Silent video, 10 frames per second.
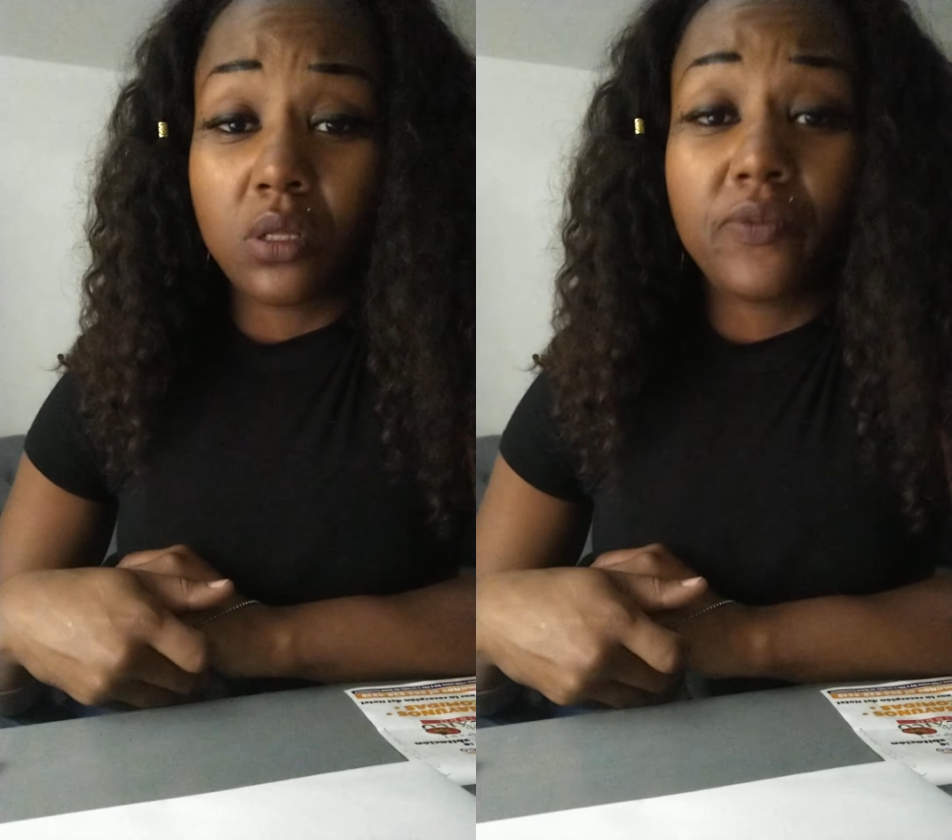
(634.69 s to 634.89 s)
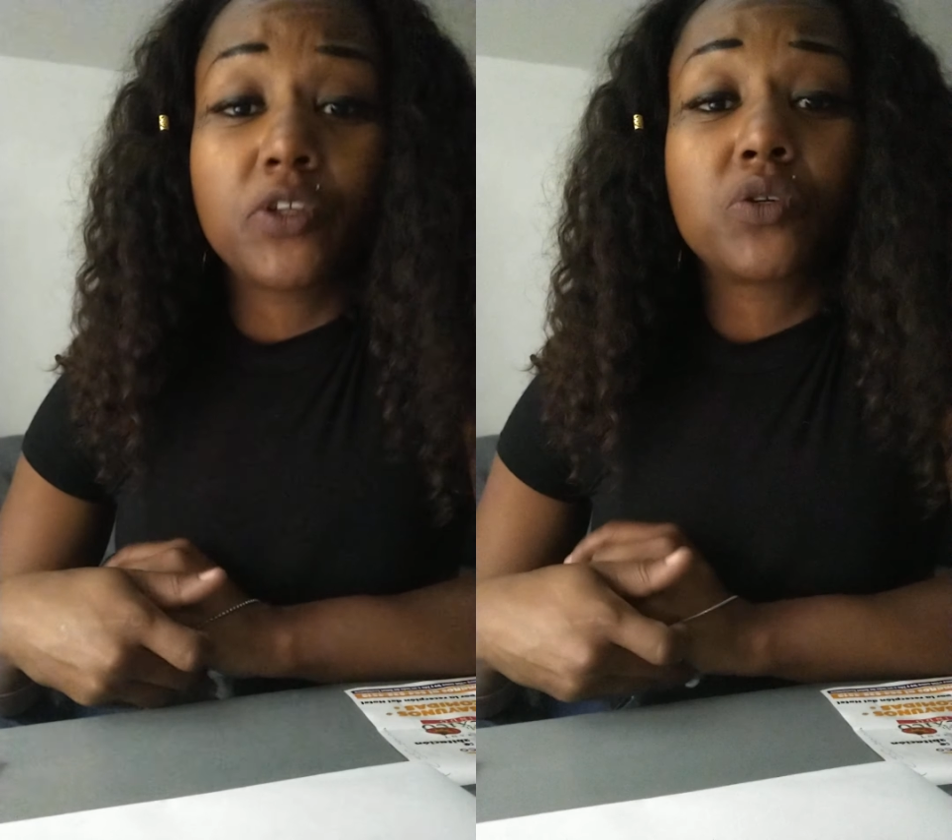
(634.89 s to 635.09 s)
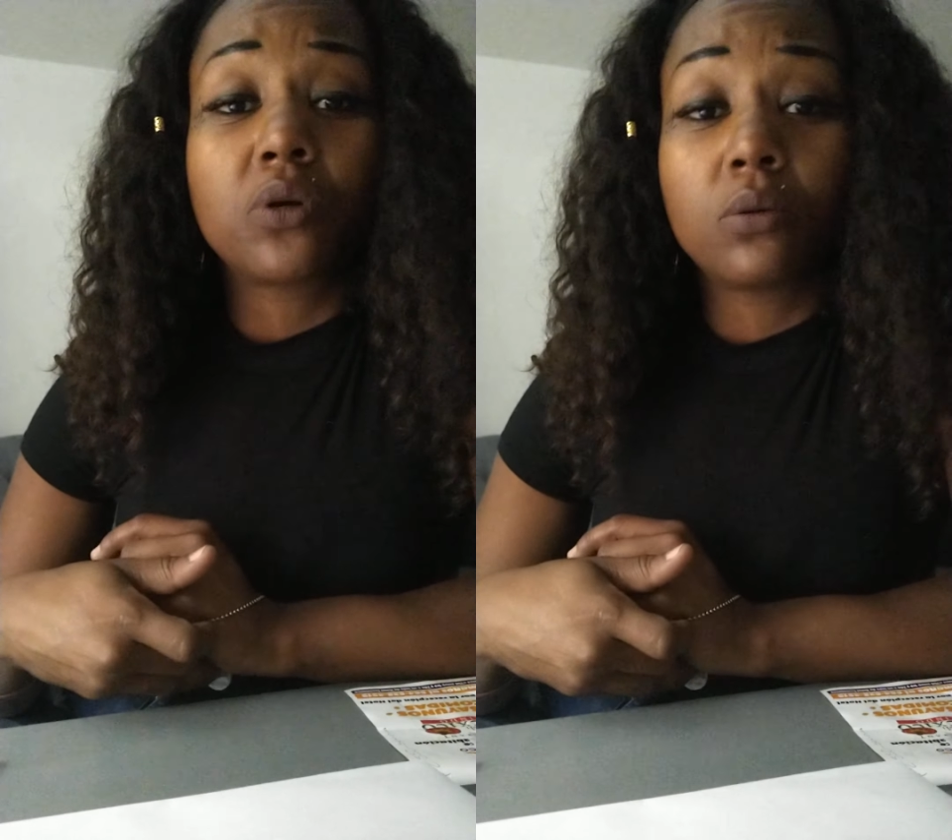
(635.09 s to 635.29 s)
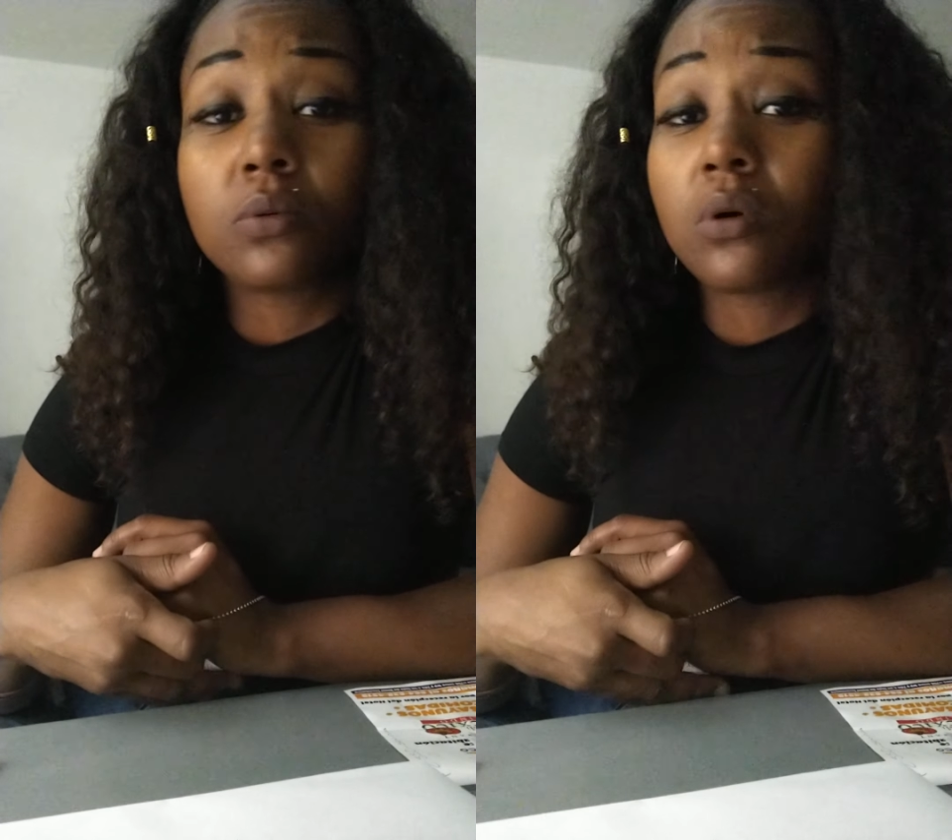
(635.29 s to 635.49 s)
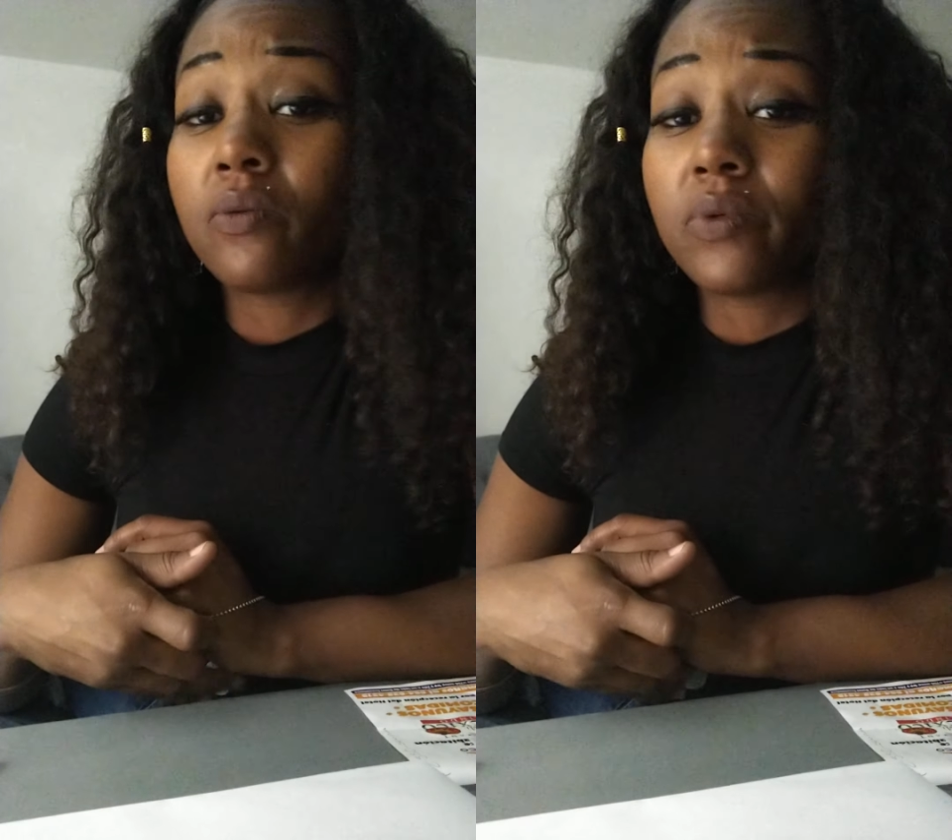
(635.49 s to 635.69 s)
Leave your
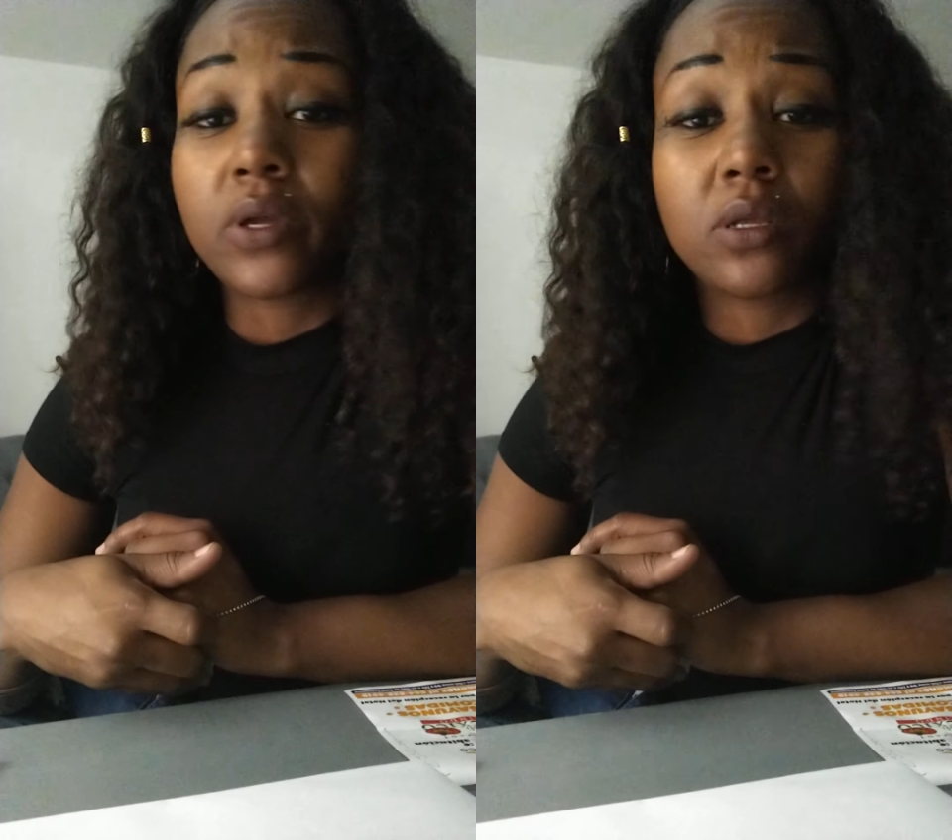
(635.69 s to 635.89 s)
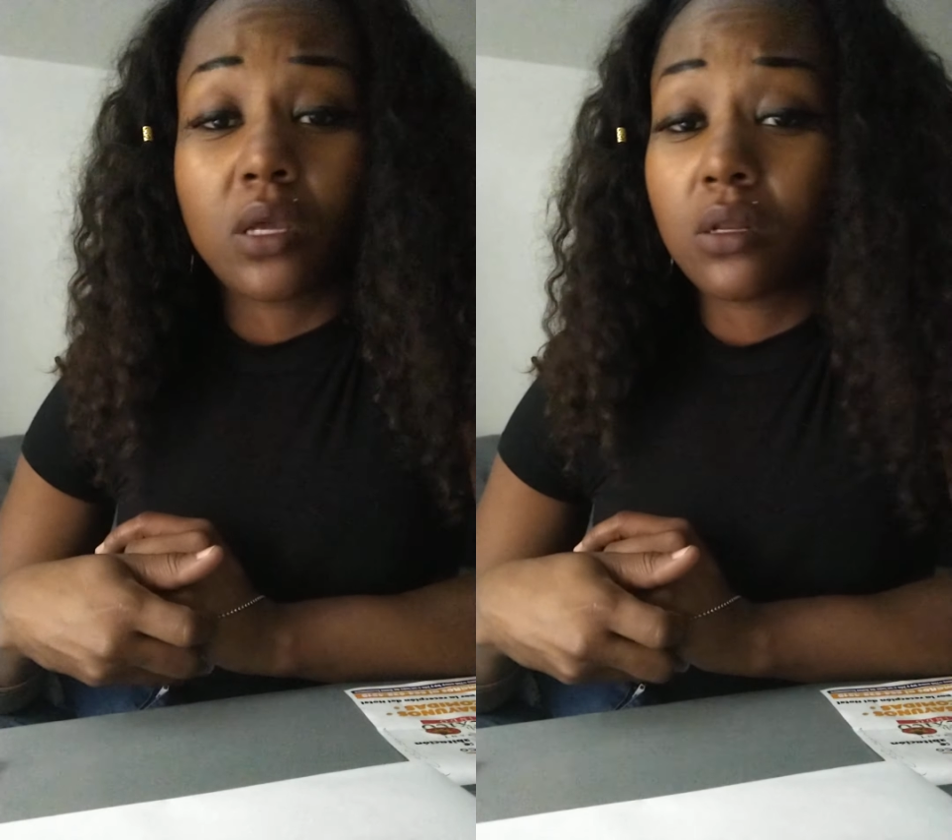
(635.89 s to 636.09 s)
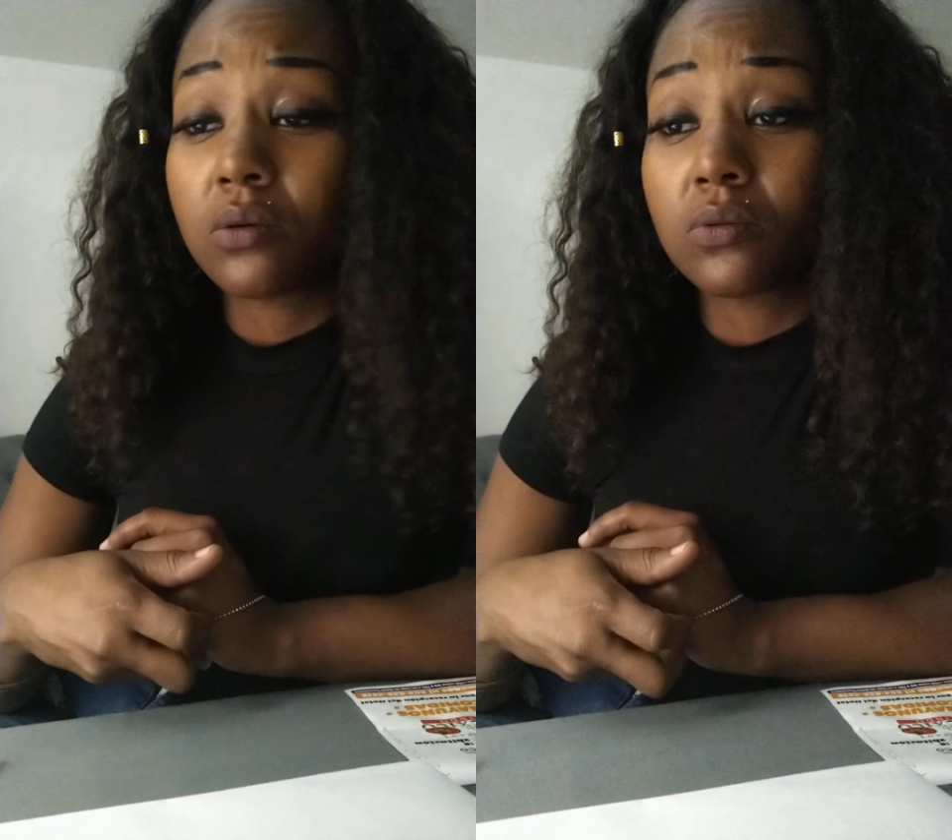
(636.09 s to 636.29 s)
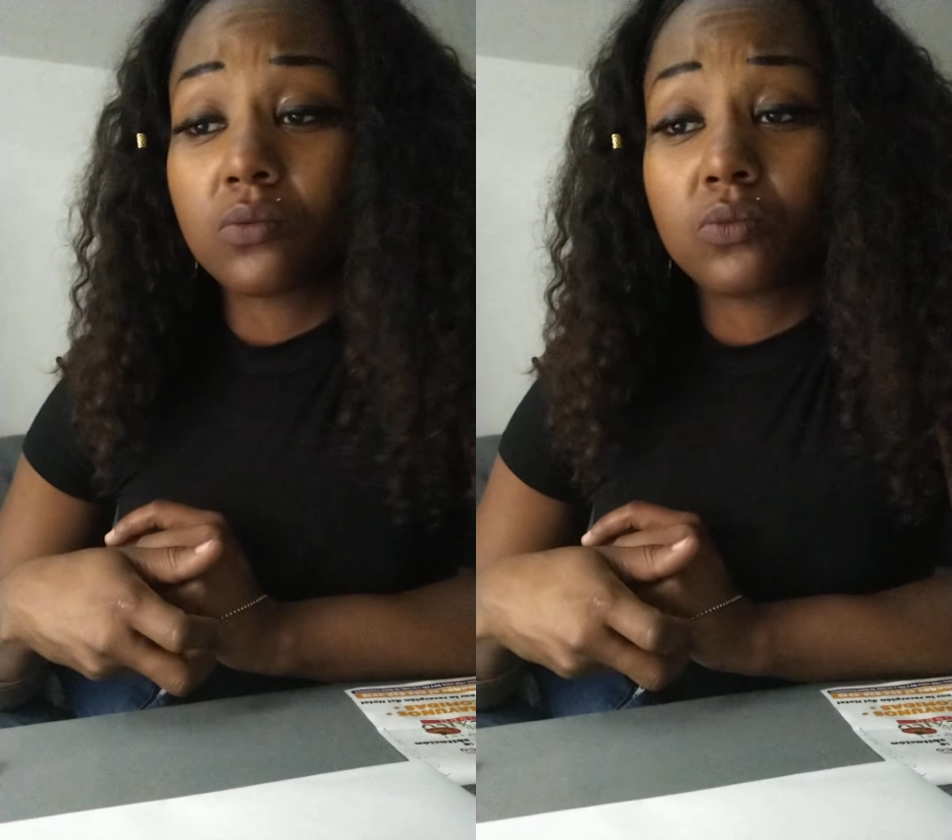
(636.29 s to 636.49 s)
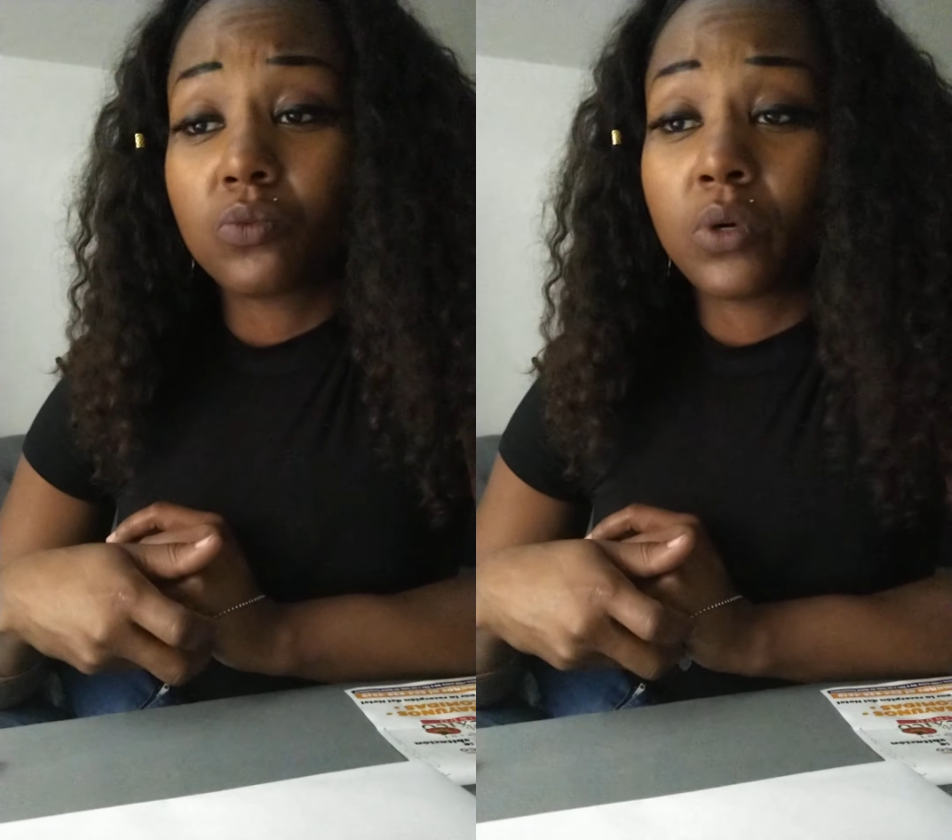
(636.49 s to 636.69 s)
trouble over there. They don't
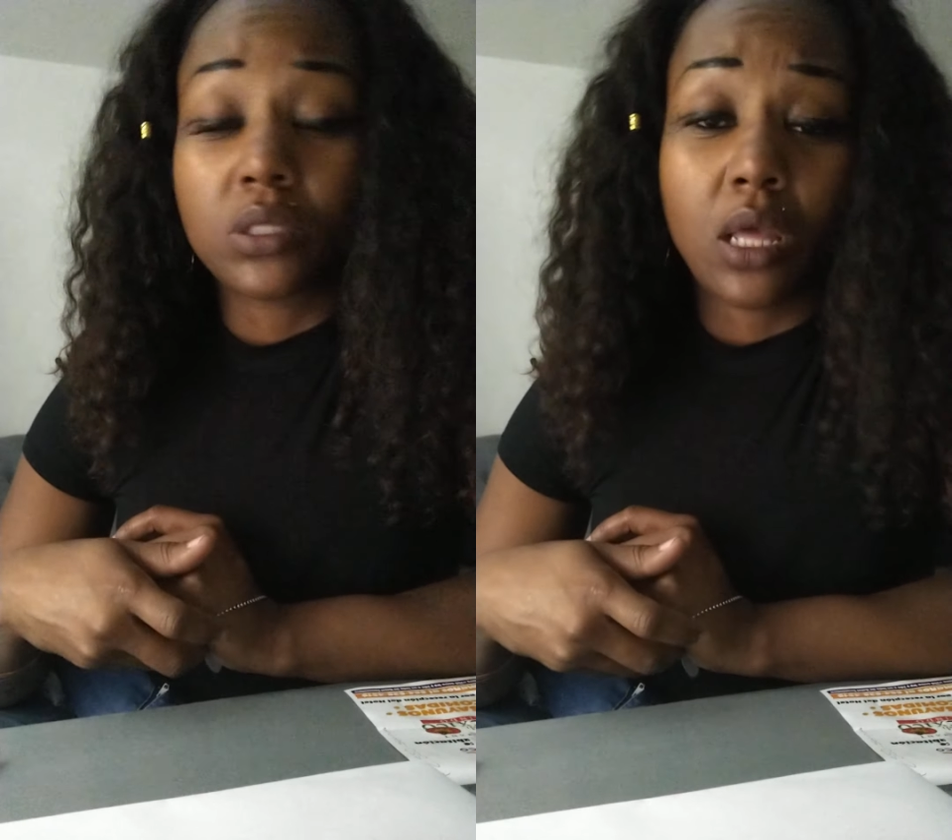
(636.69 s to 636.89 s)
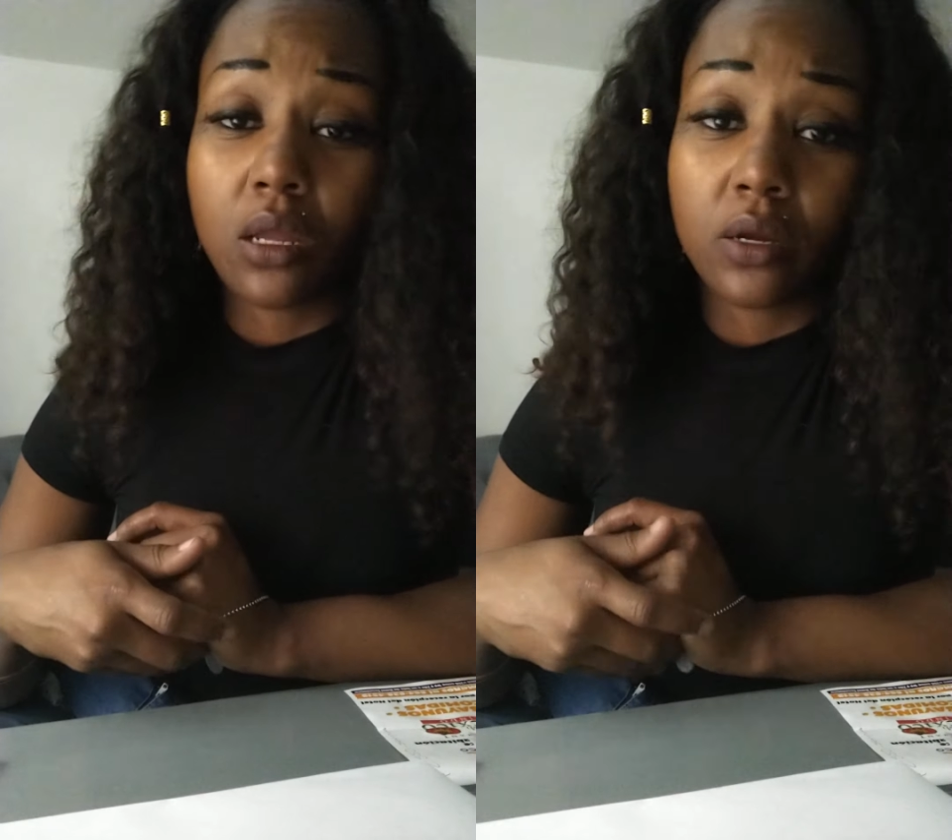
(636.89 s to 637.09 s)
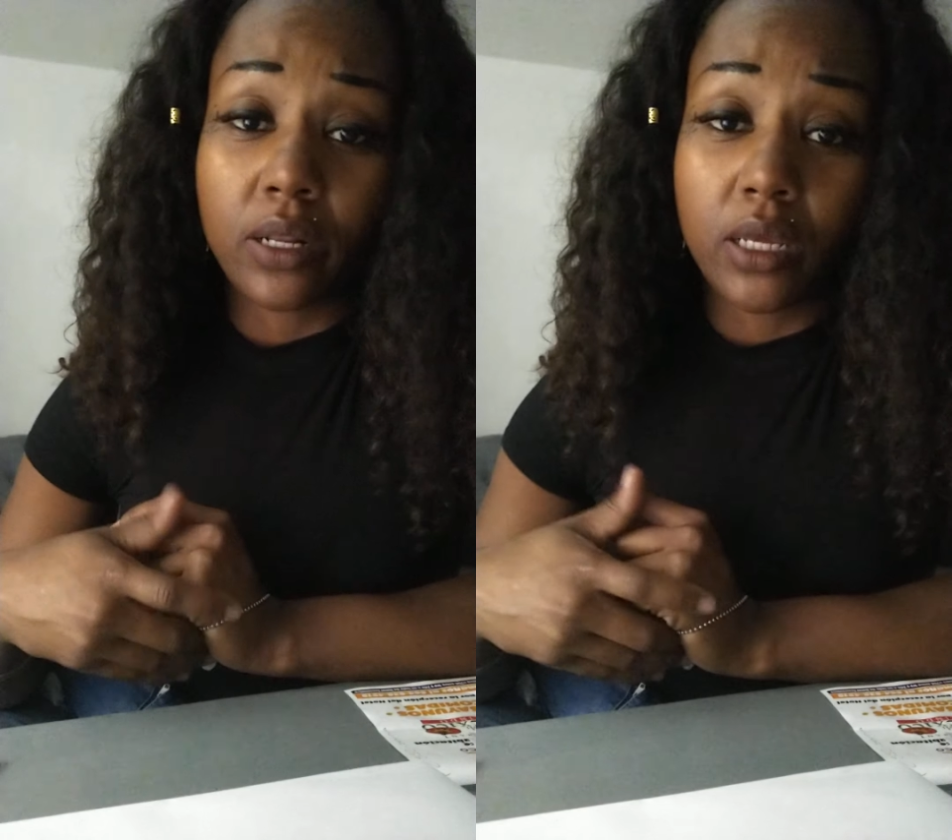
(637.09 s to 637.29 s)
want that here.